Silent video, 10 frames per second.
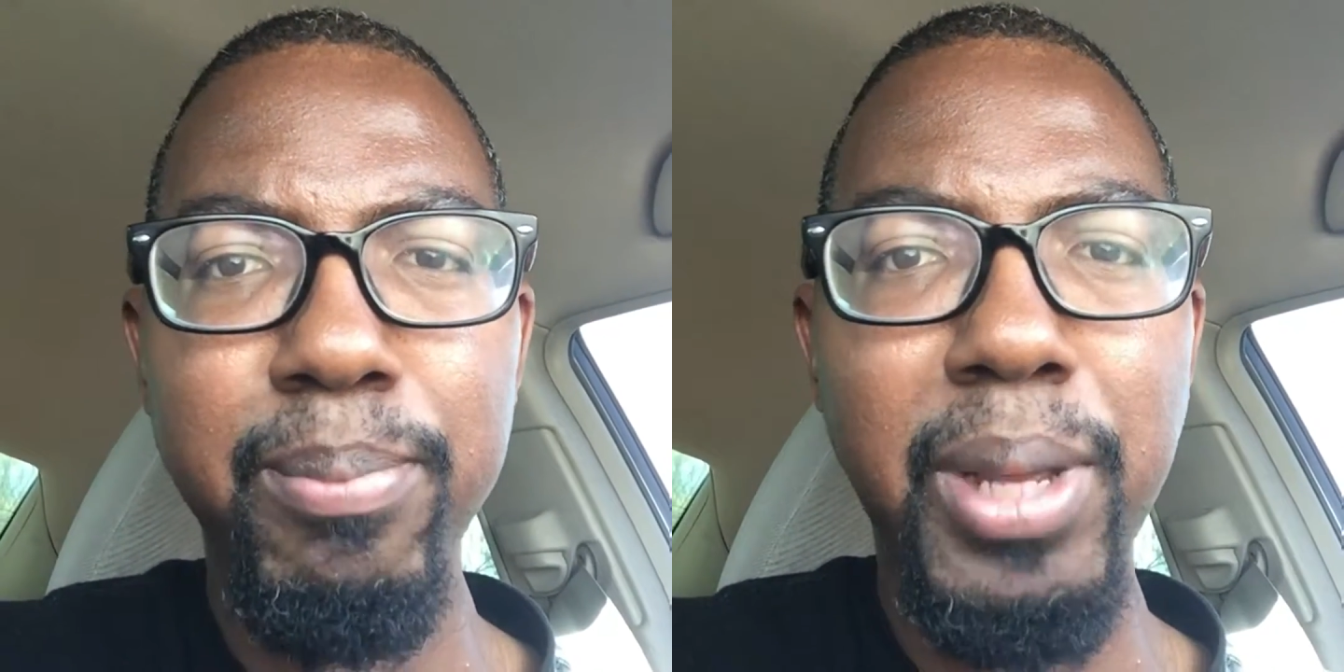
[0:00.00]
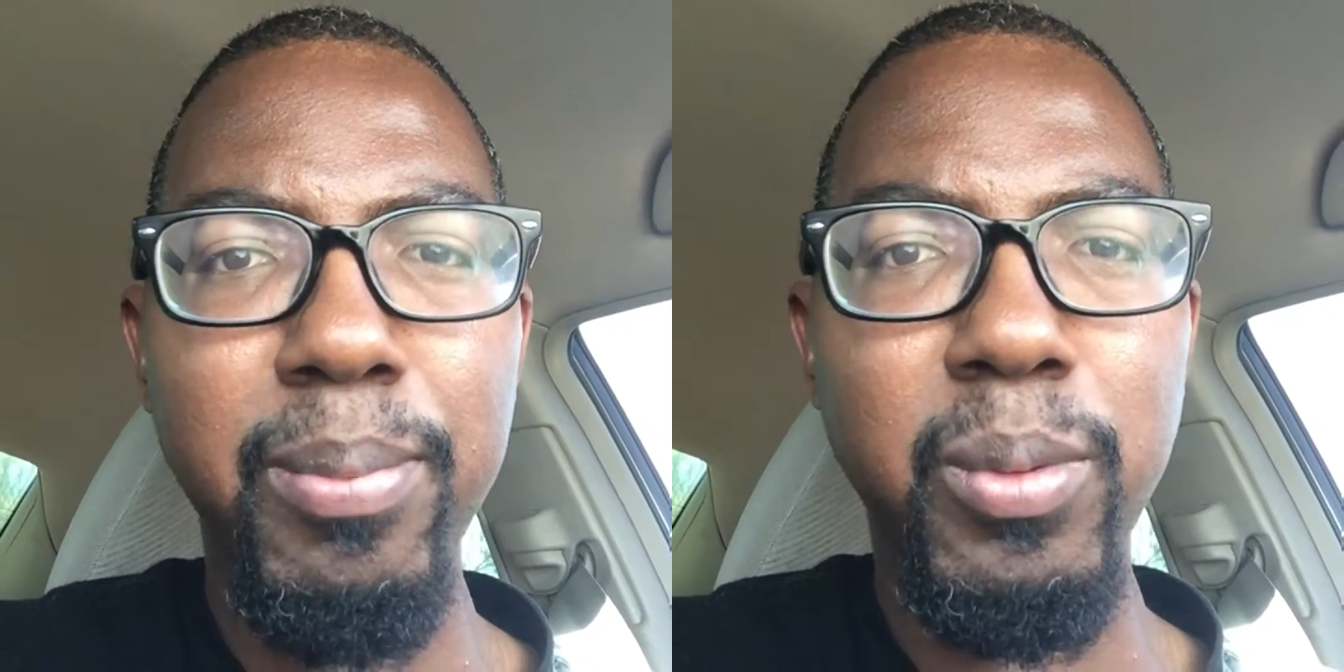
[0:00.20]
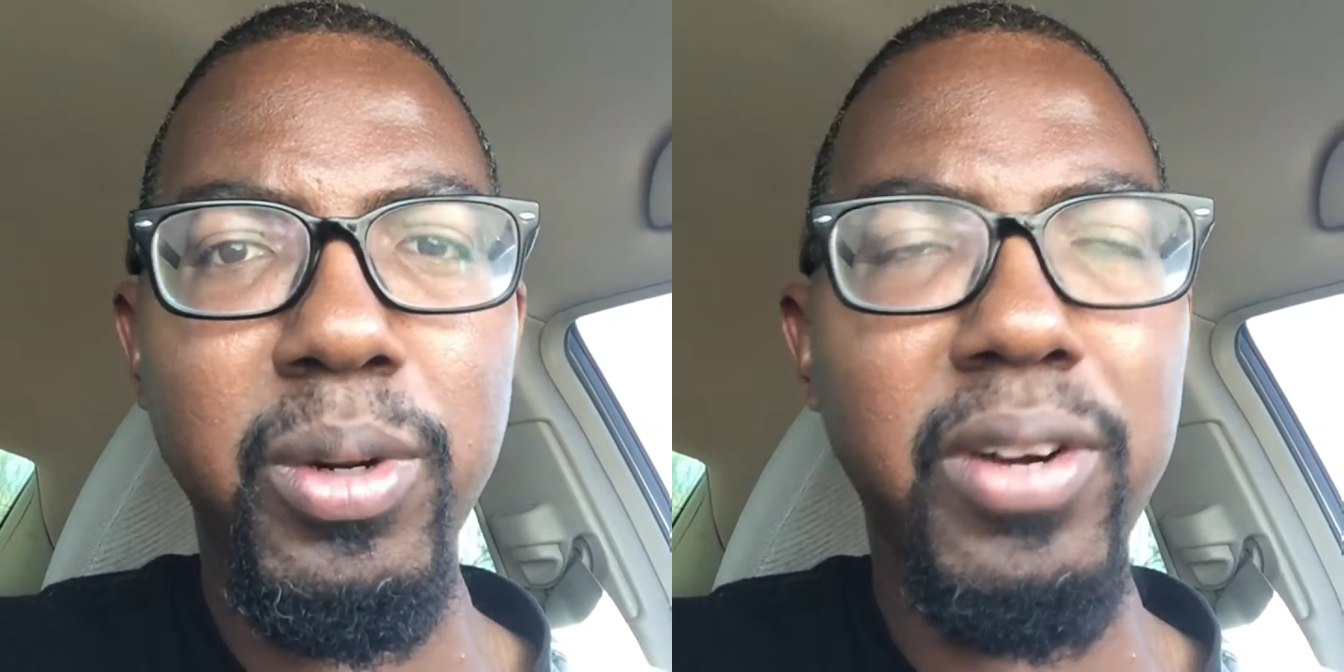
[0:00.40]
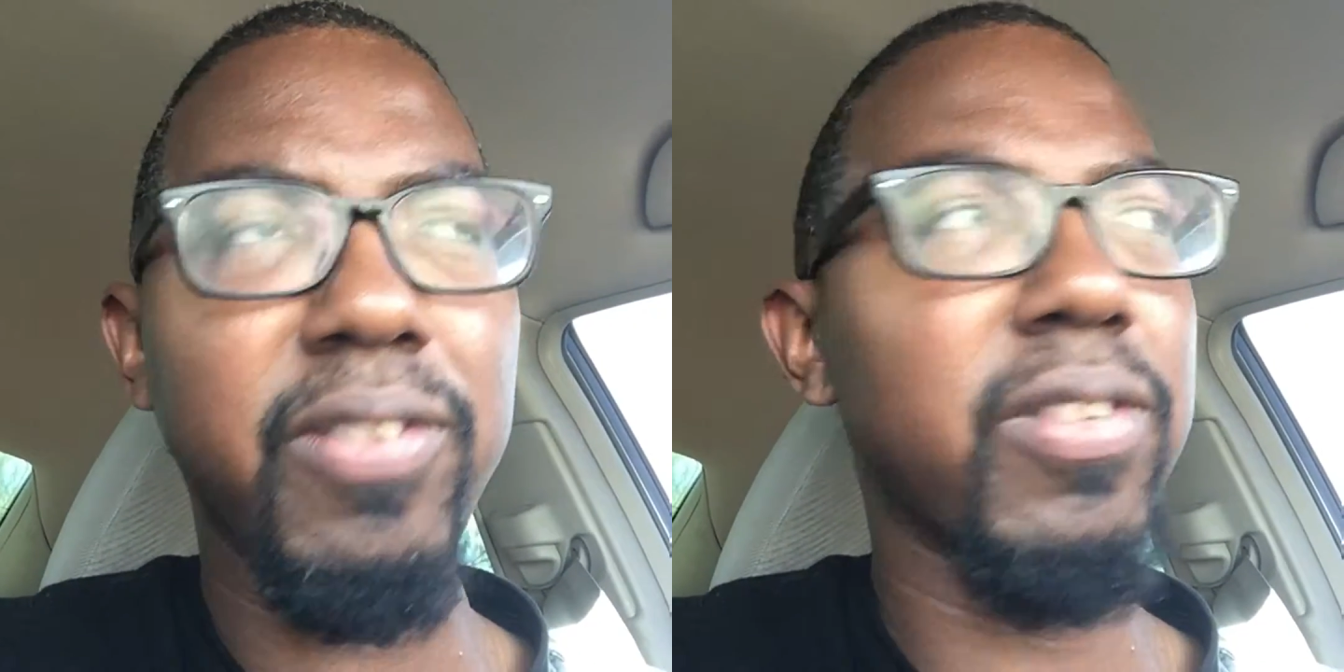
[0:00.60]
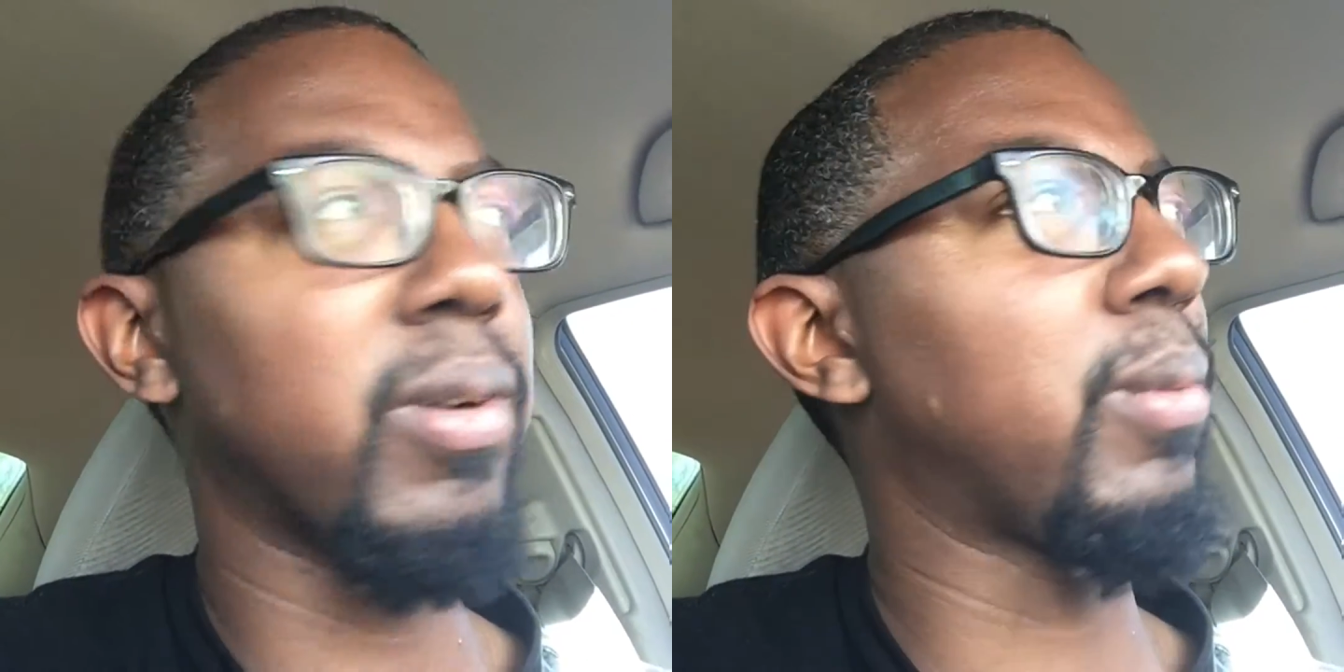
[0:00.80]
paperwork
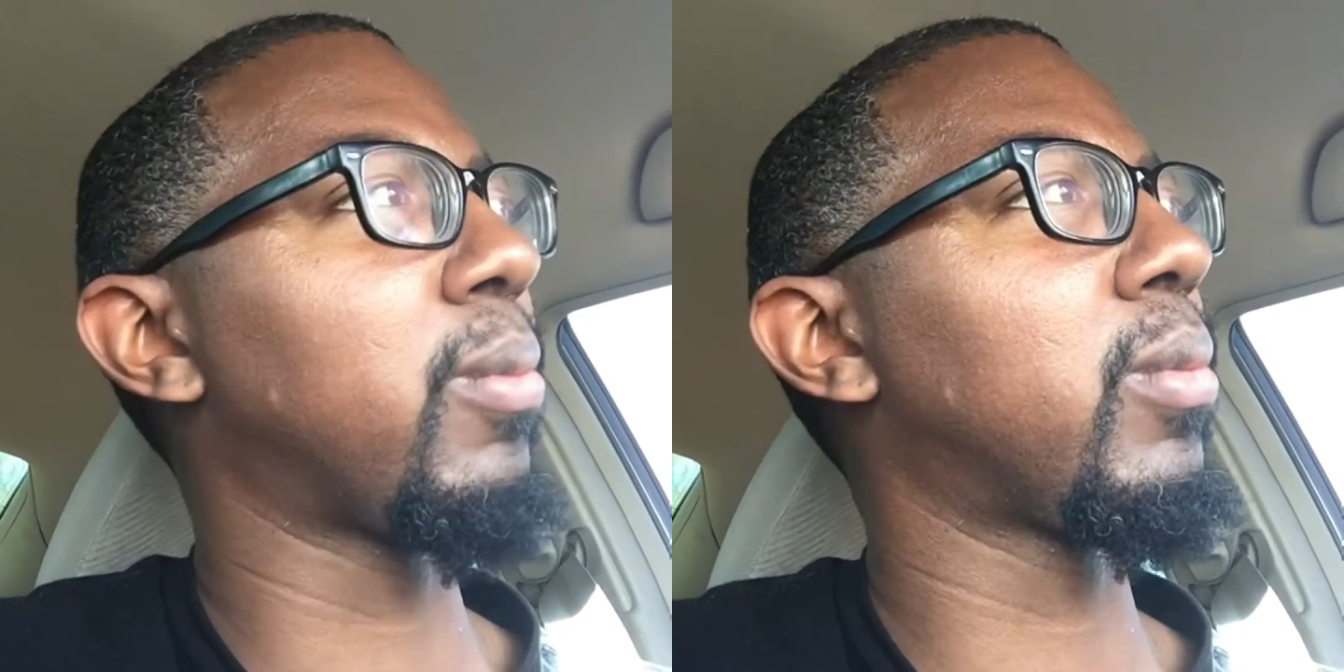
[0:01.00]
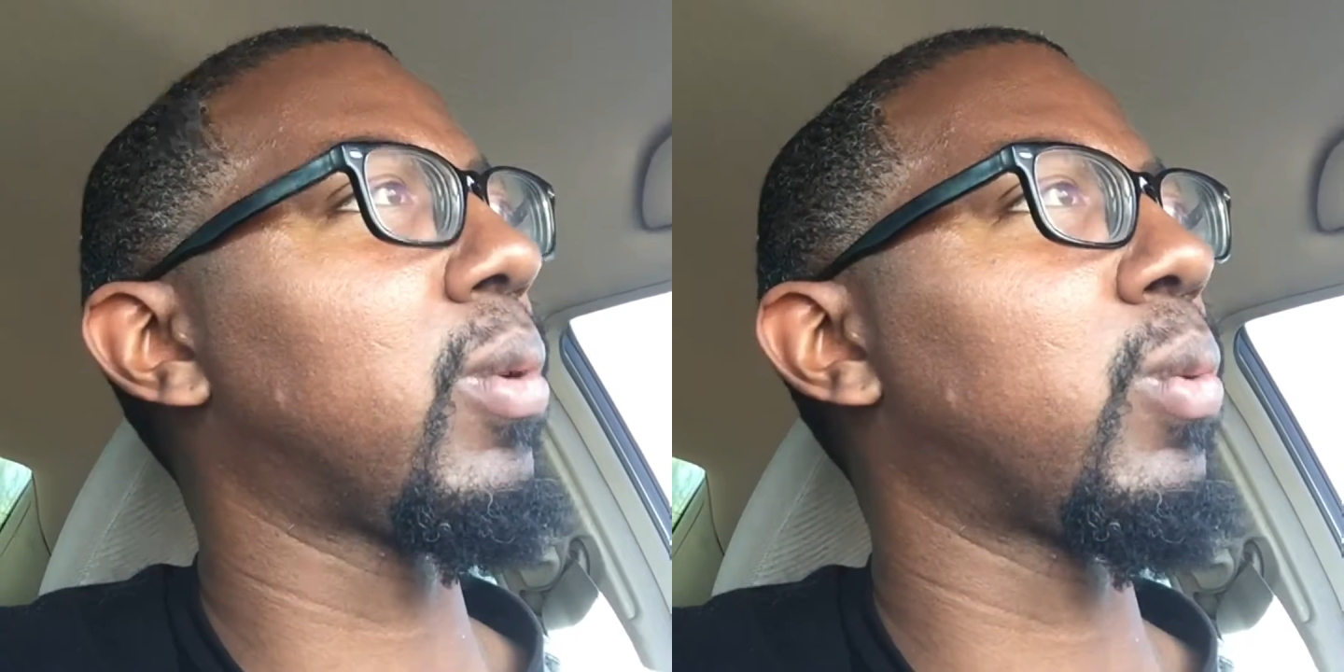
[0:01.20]
from